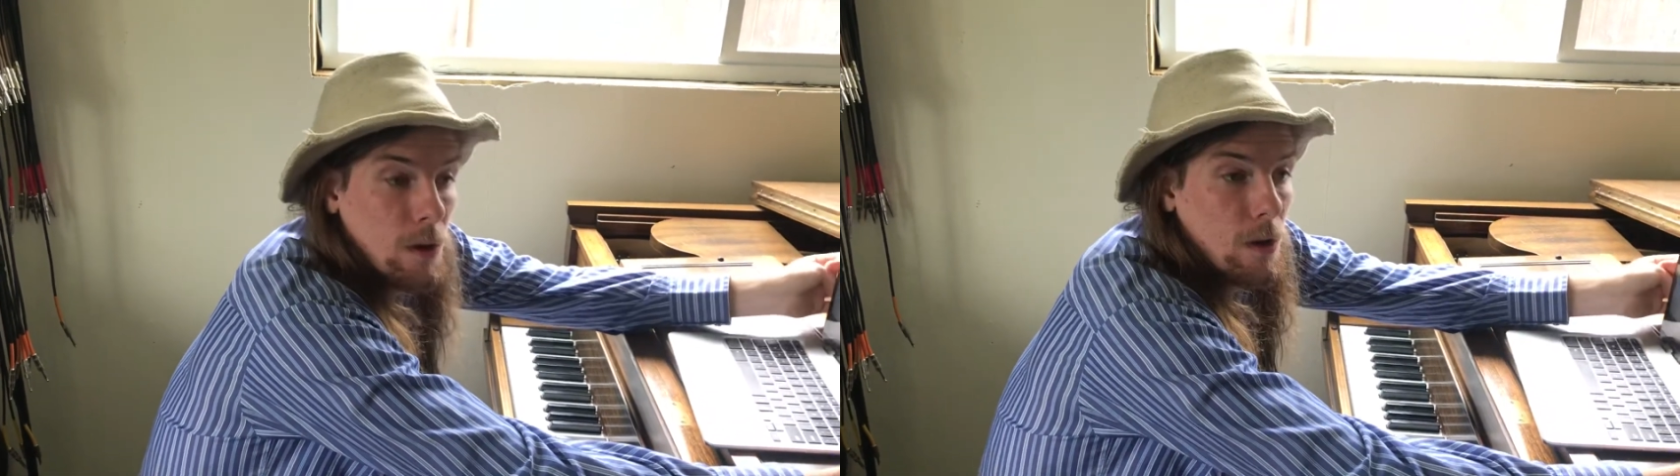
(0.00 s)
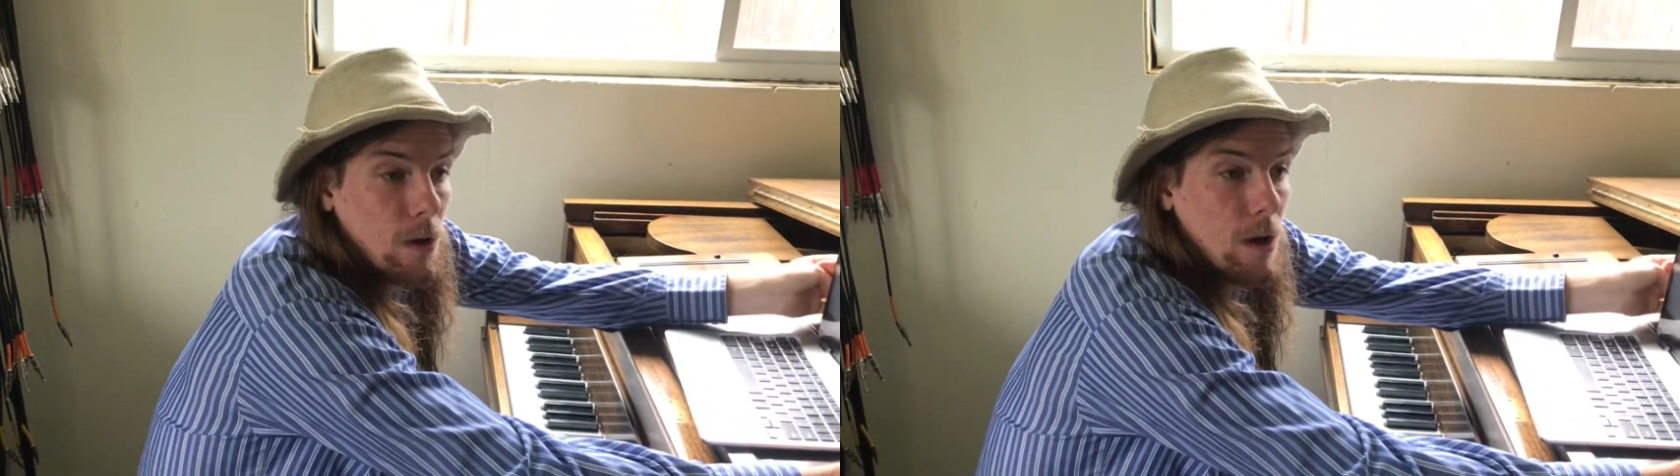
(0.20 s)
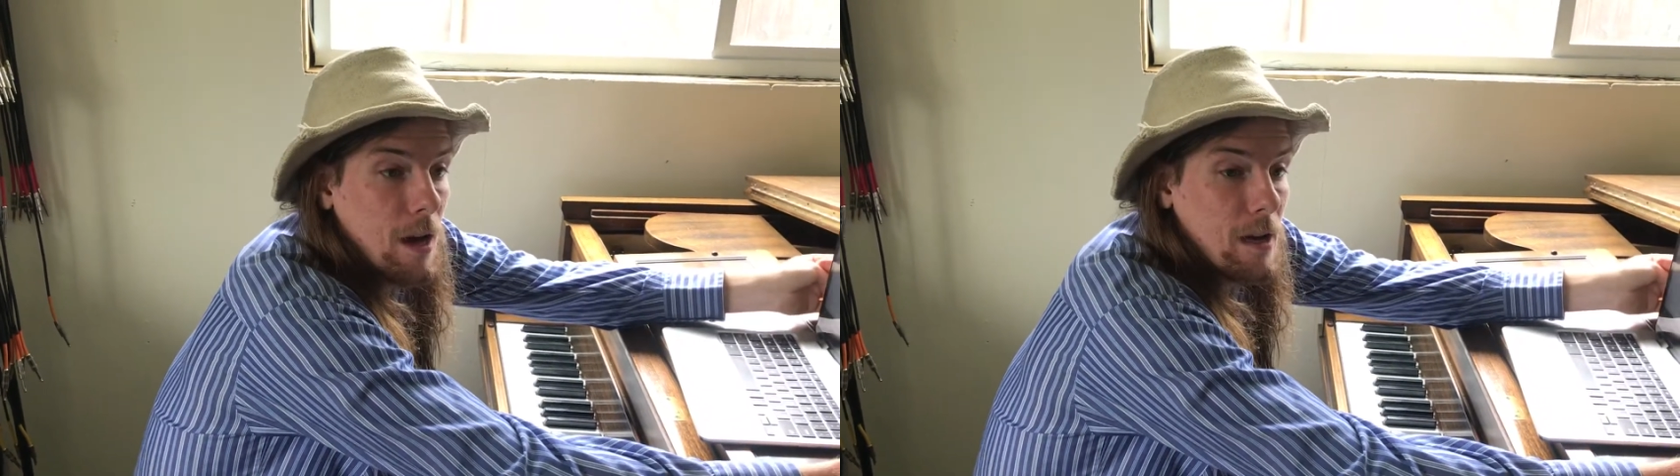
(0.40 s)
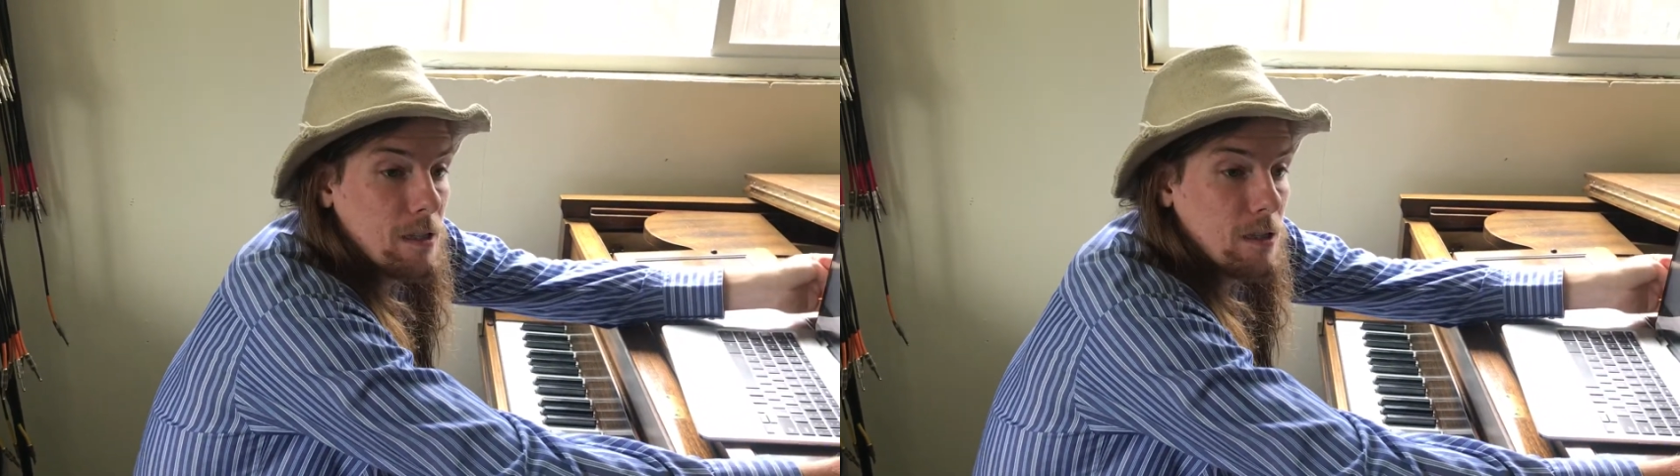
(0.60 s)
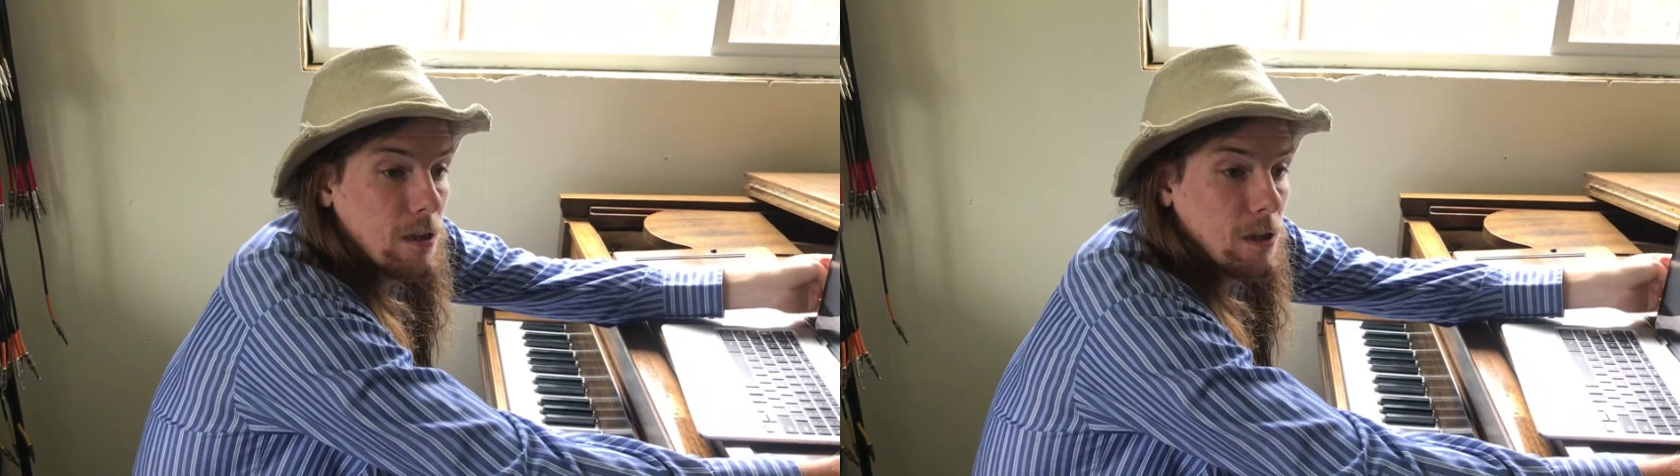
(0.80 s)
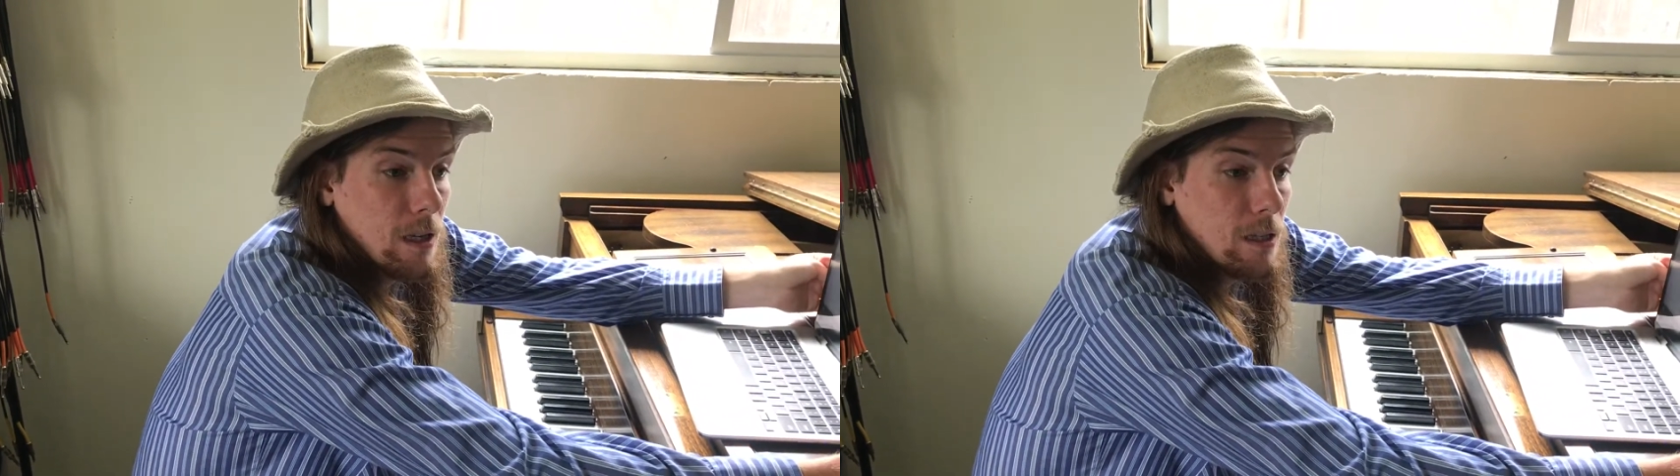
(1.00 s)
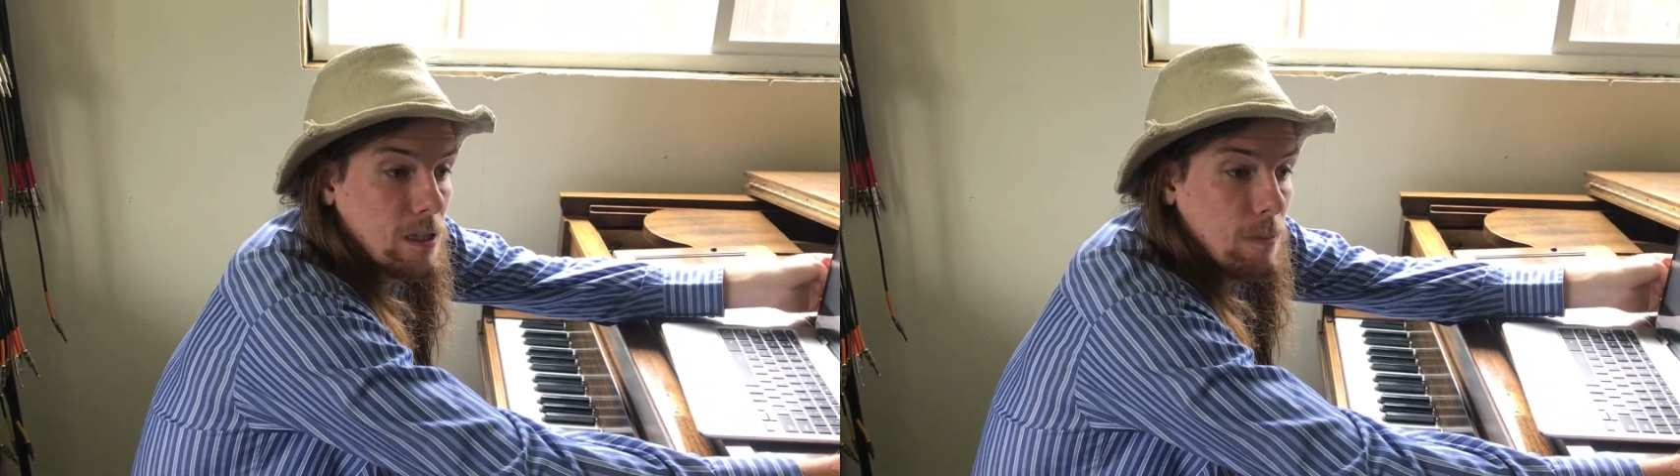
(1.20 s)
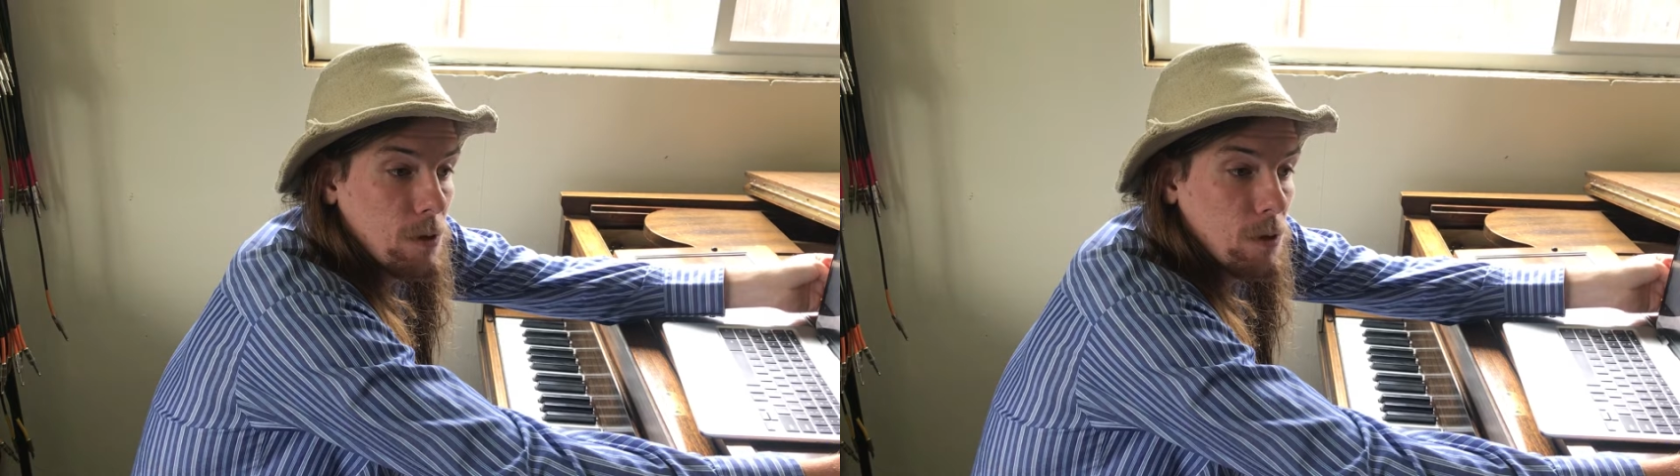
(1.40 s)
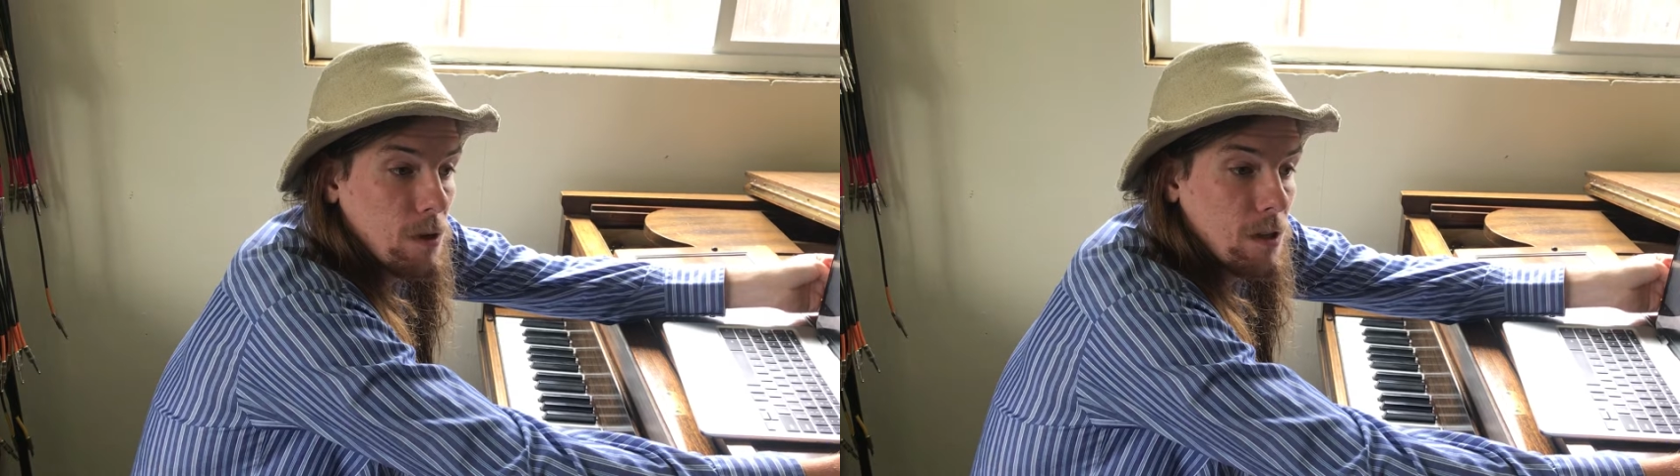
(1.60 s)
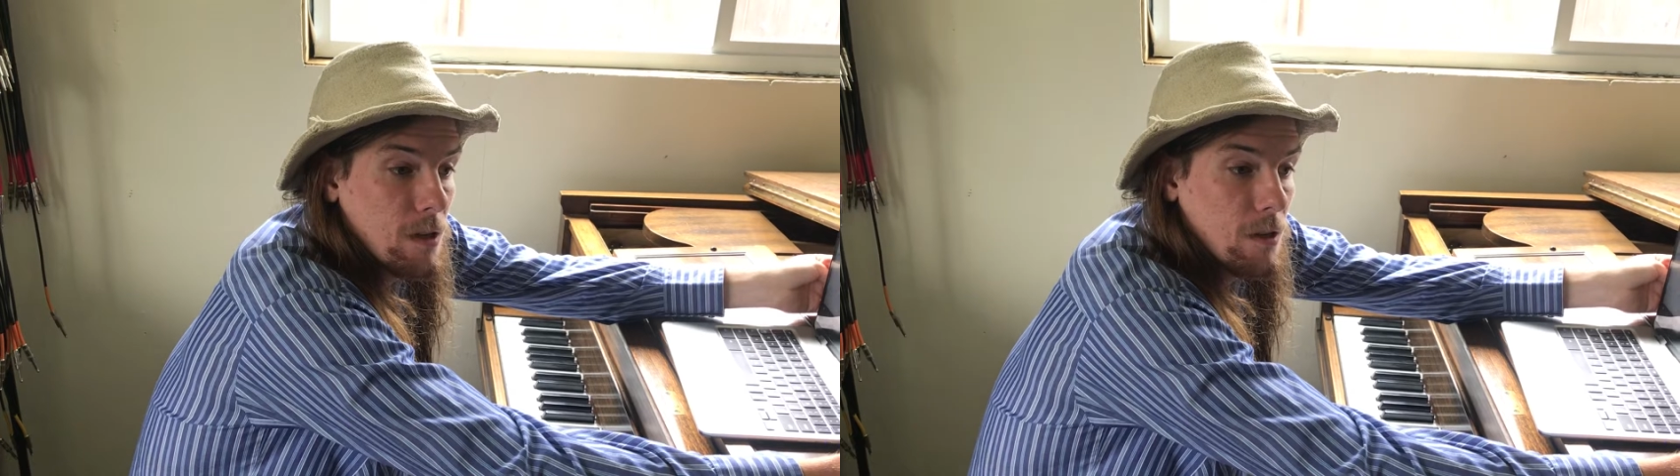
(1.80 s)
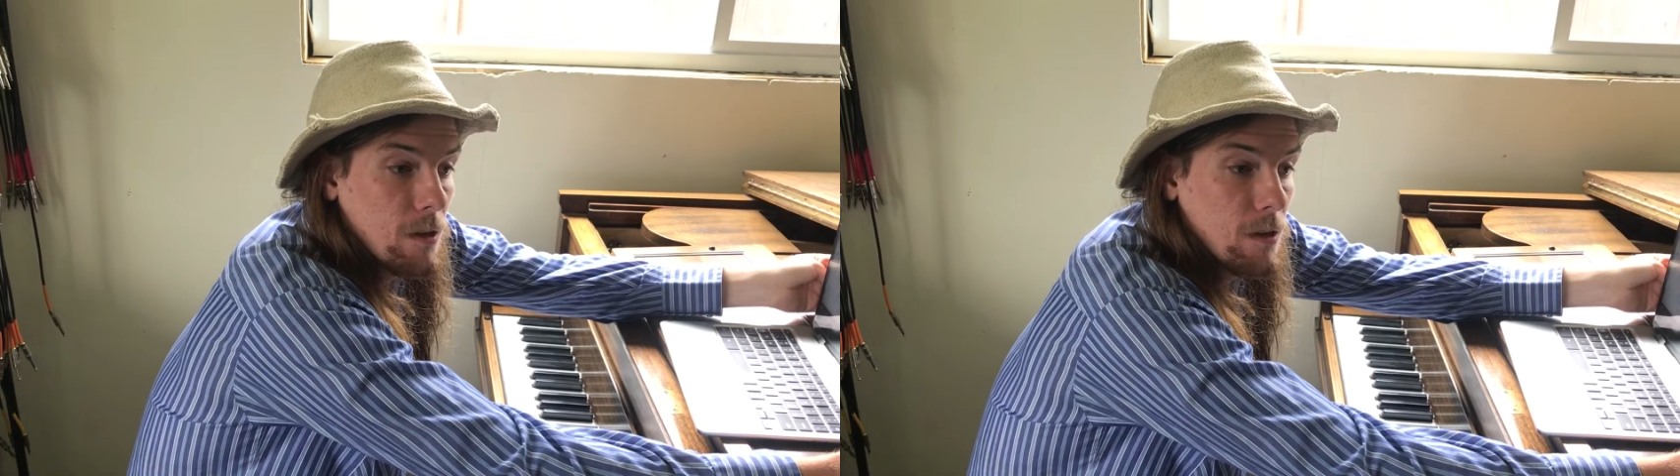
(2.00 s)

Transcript: not necessarily accepted within